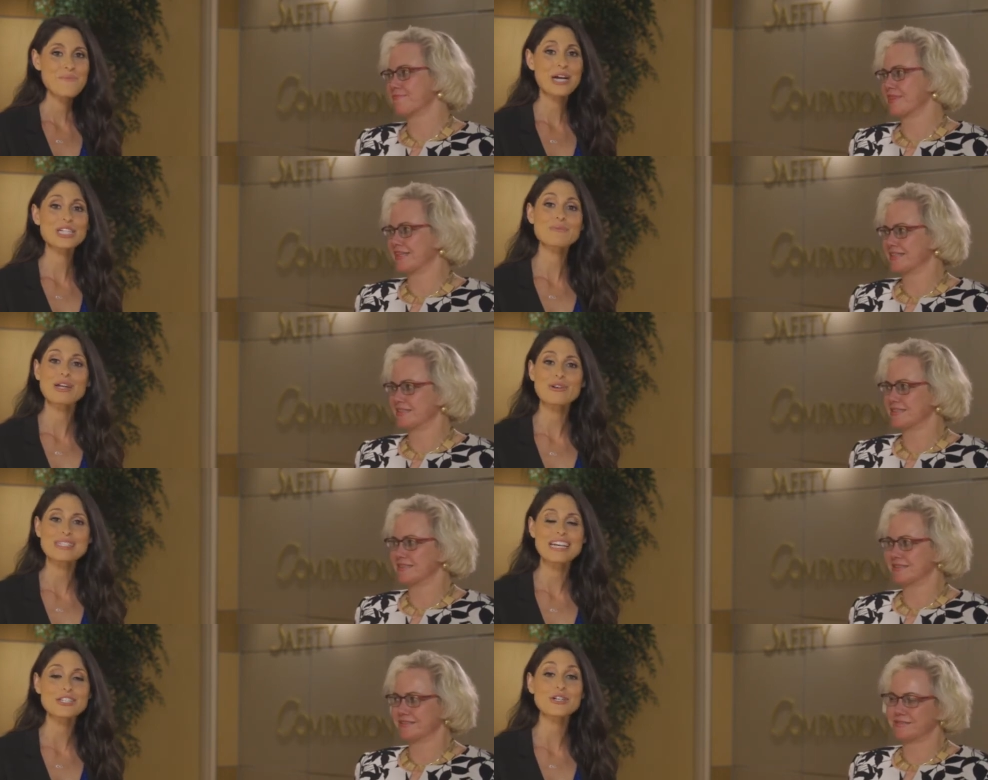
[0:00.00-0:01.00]
Speaker 1: Parrish Medical
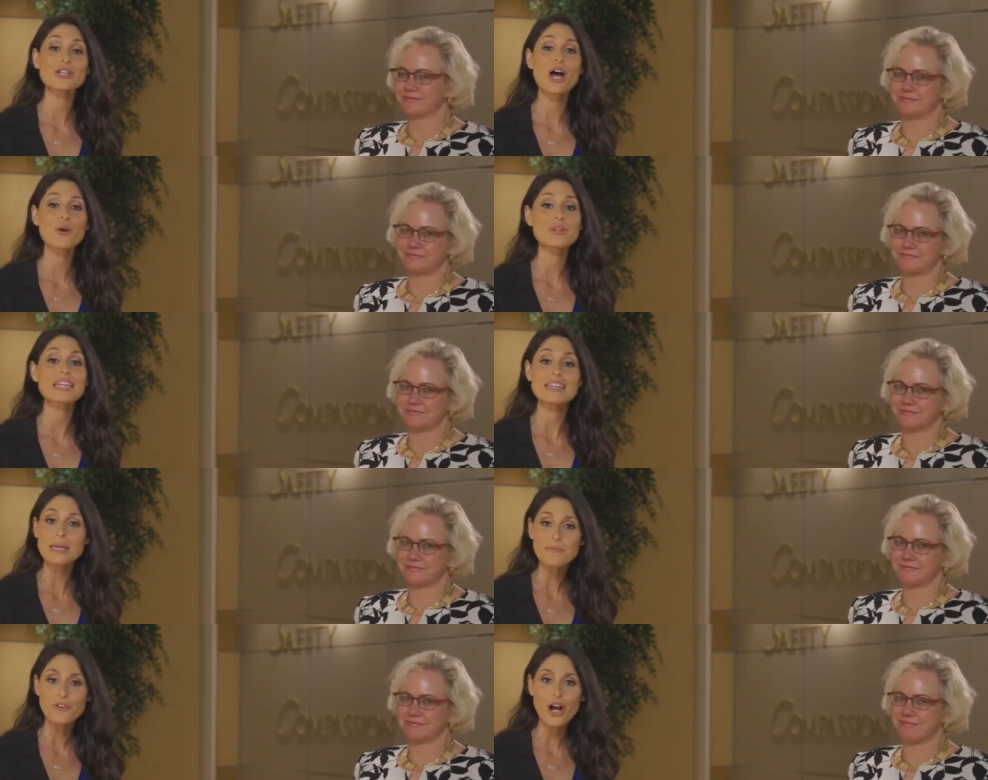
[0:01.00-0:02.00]
Center, along with the
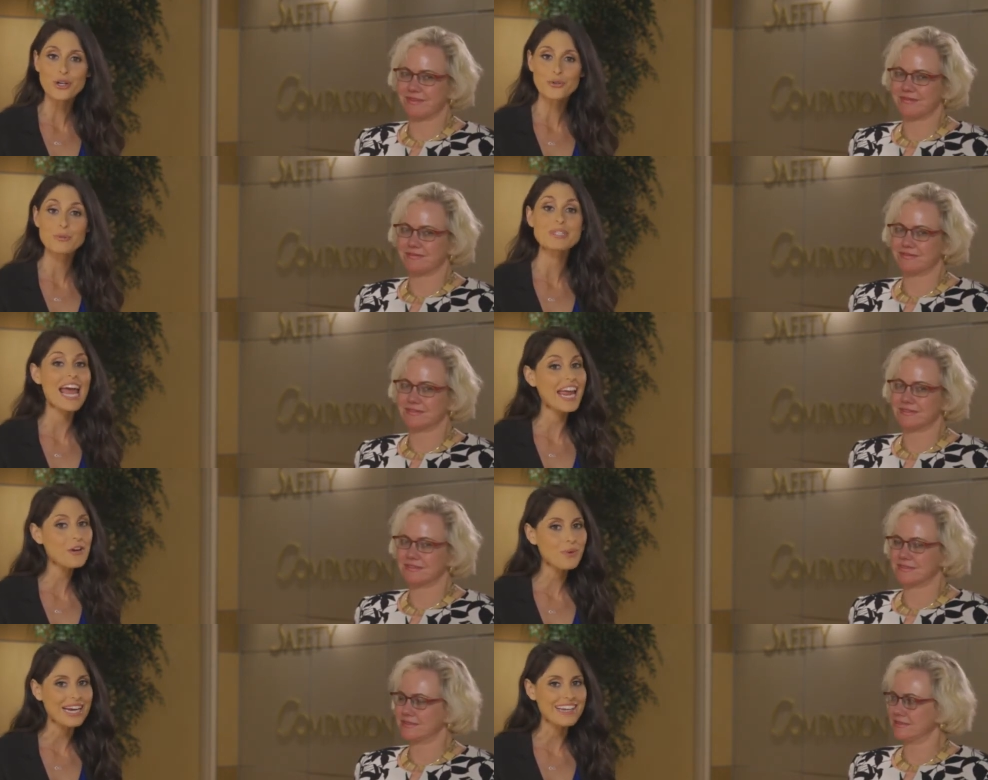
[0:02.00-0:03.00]
Leapfrog Group's
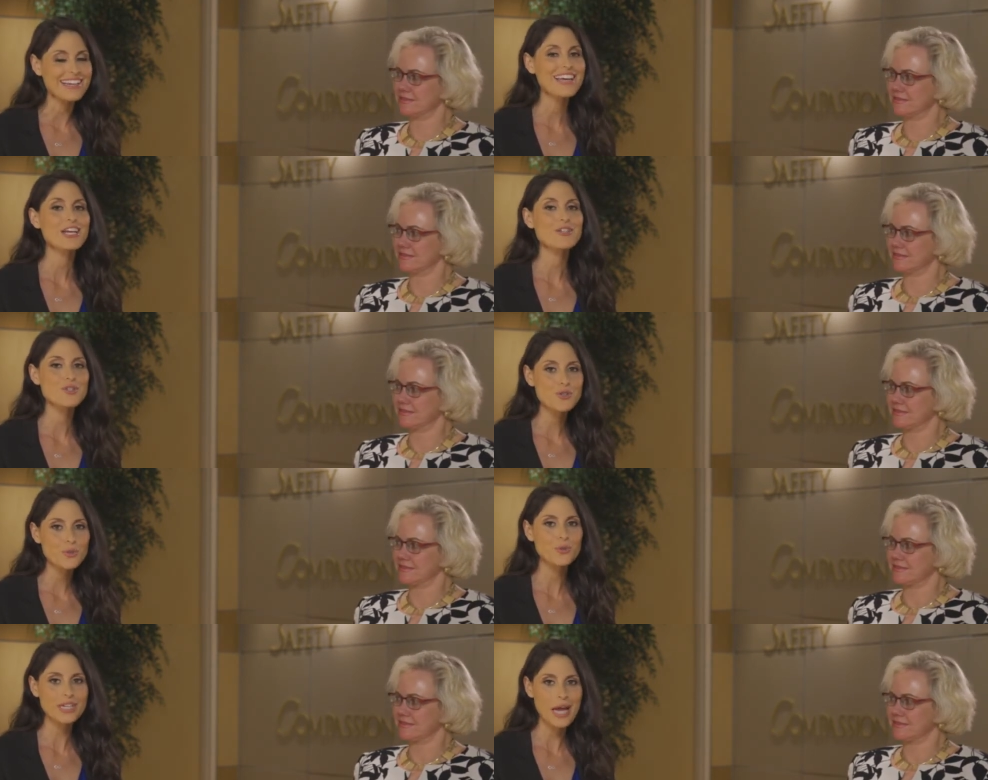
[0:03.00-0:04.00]
A rating, is
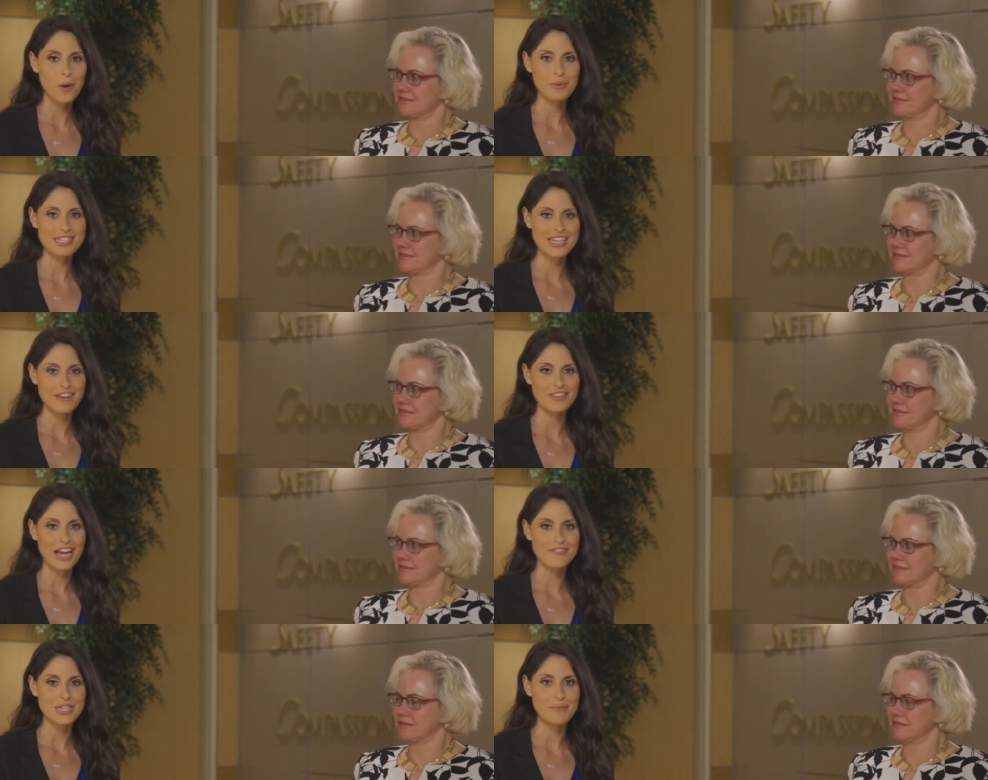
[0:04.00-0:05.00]
truly helping save
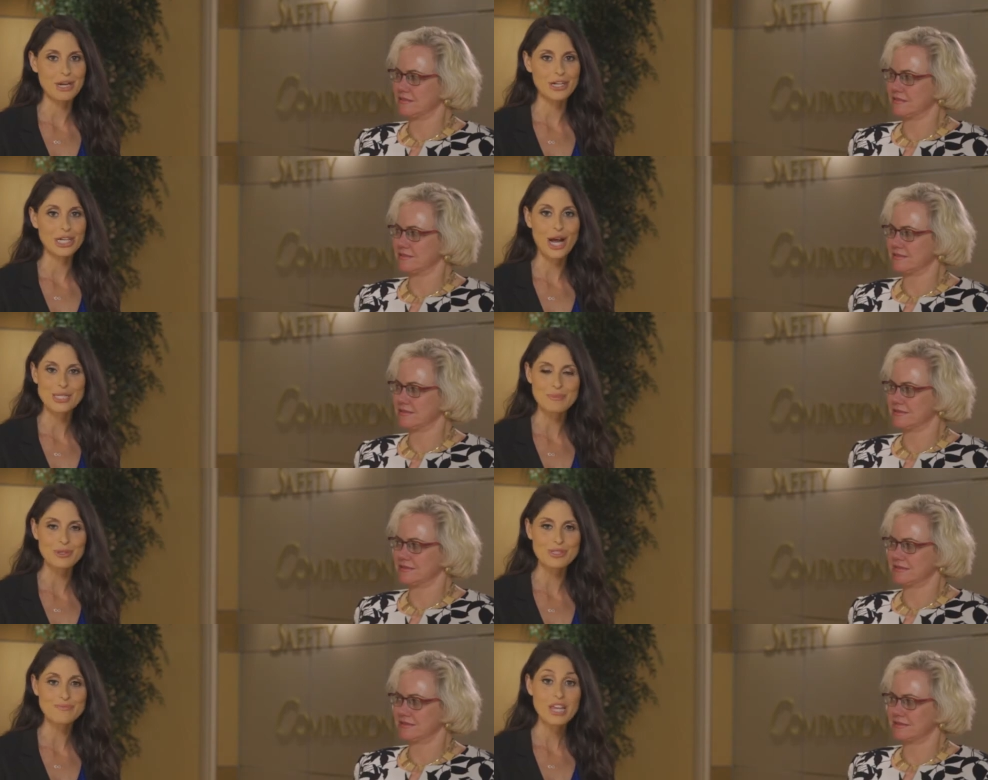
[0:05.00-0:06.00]
lives in American
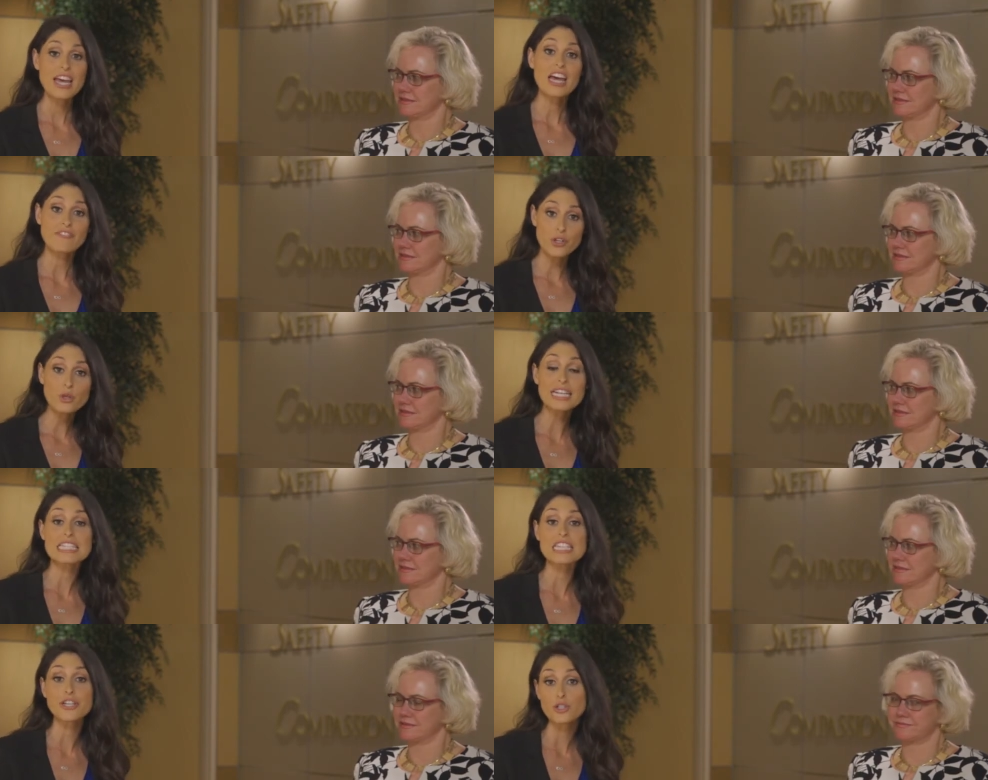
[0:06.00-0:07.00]
hospitals. If you'd like
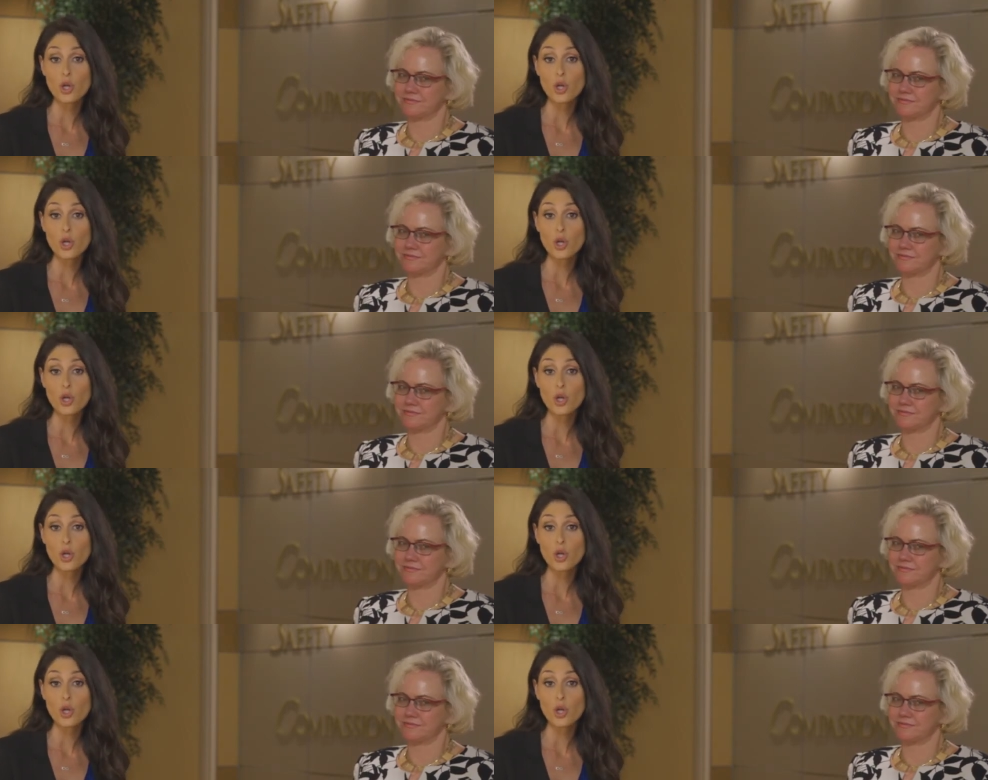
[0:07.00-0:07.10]
to see your